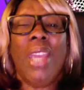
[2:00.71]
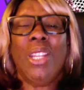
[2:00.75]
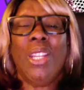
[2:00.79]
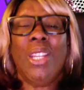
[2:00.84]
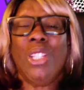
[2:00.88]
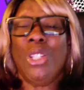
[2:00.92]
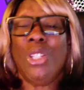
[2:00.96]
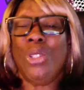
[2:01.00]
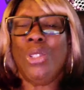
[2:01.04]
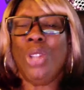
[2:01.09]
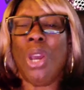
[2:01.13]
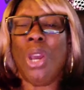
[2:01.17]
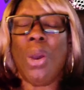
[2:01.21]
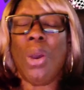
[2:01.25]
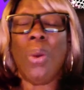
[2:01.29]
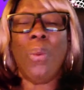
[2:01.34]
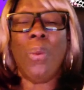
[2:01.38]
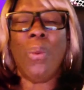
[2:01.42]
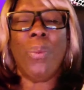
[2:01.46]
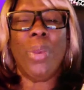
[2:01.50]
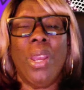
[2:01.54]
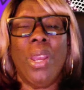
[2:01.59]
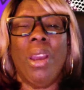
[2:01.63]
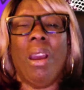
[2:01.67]
You know,
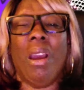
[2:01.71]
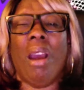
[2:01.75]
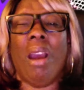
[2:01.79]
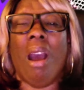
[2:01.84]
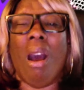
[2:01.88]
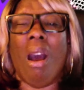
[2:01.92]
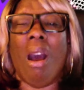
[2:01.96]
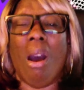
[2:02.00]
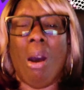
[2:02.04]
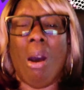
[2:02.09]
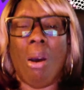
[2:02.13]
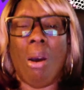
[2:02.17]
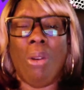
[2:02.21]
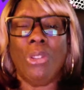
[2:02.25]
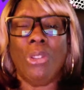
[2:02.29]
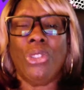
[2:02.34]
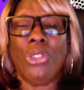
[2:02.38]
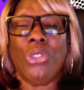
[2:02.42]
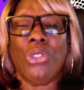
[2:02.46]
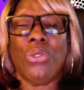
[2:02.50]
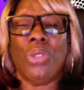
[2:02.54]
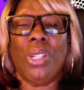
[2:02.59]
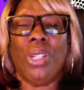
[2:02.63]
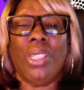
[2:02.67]
are all
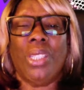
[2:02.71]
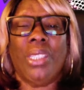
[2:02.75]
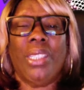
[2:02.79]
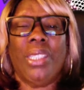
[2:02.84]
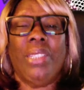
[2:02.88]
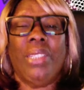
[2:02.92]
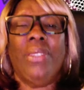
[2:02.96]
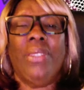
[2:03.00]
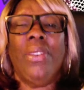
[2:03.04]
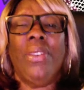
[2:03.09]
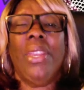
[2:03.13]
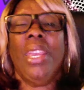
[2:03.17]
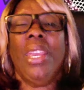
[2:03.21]
struggling